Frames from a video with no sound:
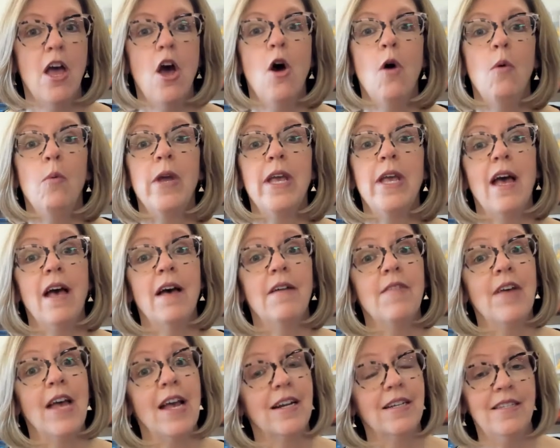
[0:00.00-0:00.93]
We
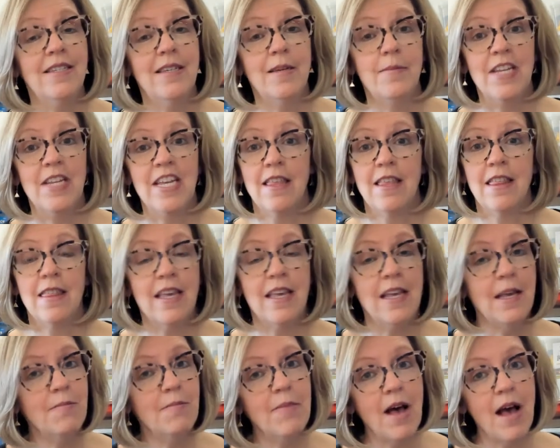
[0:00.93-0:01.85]
have activity
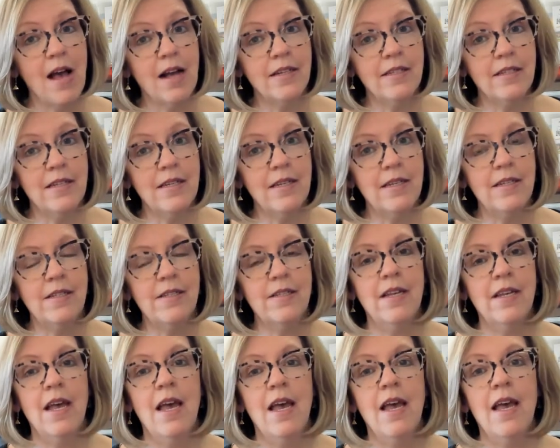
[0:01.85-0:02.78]
theme
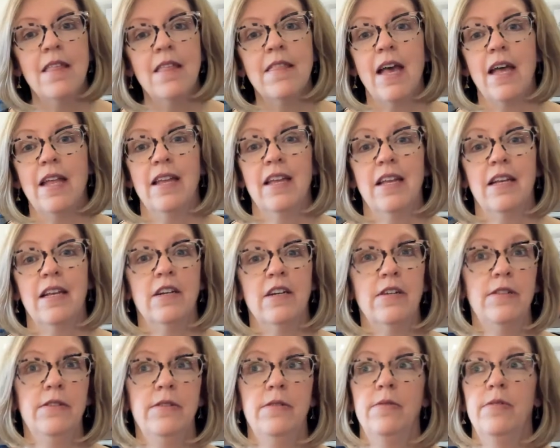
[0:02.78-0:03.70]
boxes that
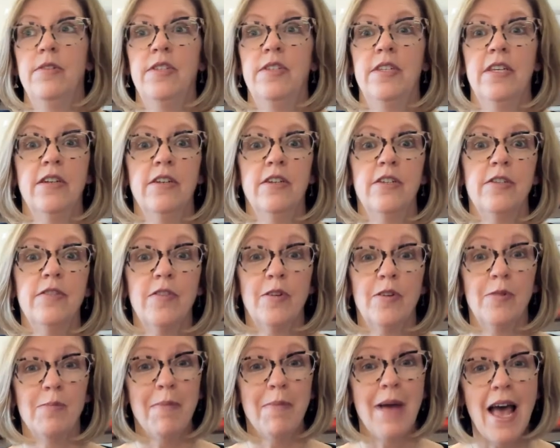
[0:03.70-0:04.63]
include skills
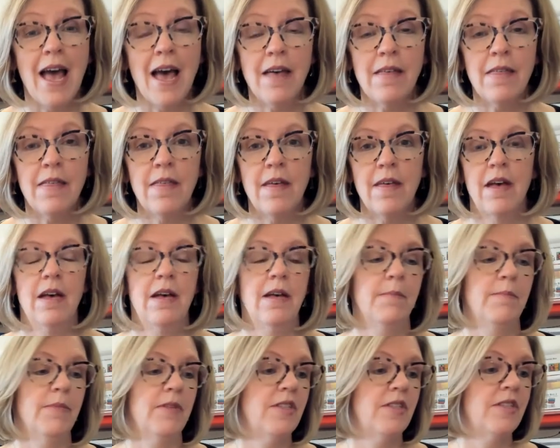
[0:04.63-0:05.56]
for math,
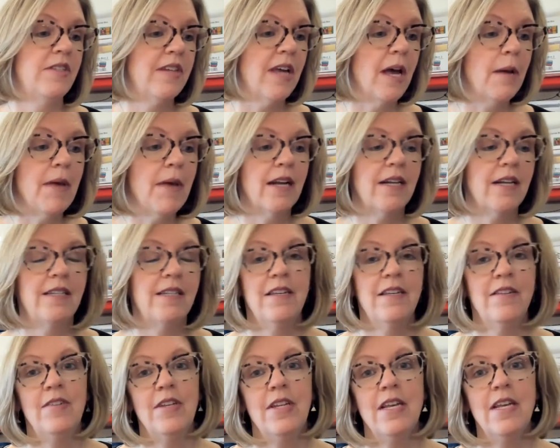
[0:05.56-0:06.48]
STEM
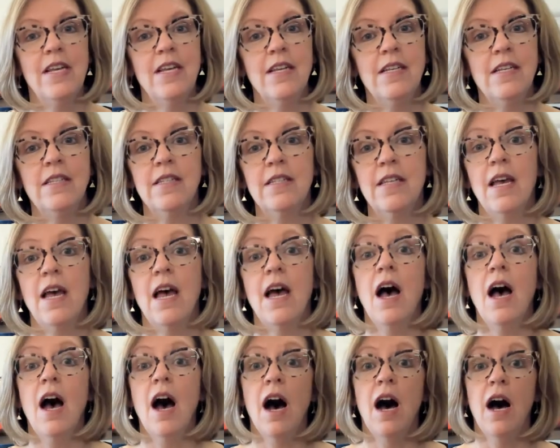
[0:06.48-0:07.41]
activities.
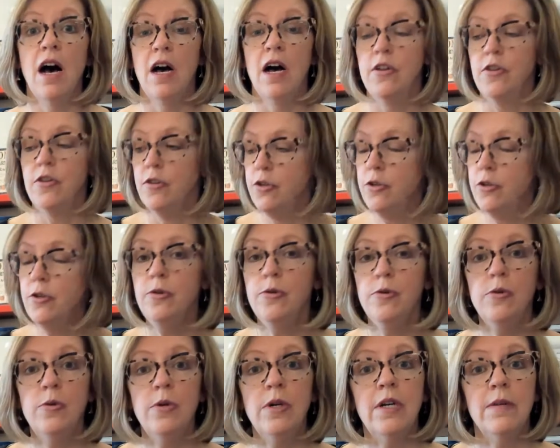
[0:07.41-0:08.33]

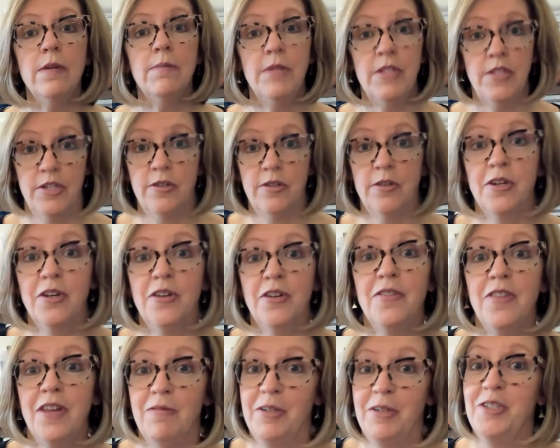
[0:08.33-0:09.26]
New material
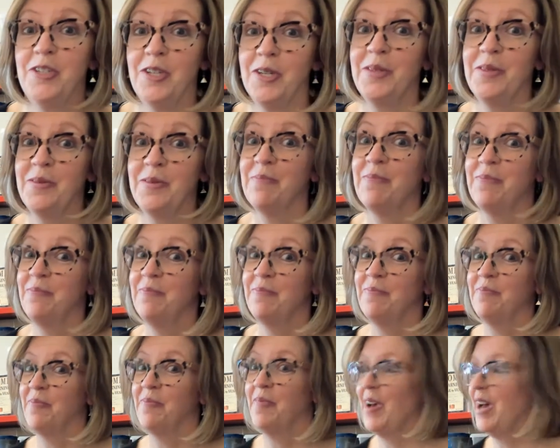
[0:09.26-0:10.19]
that we just
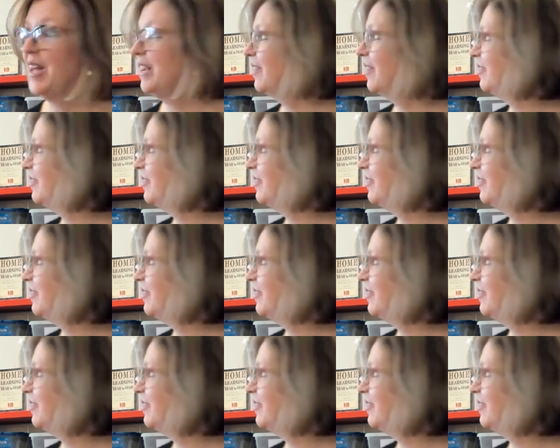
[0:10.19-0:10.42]
got out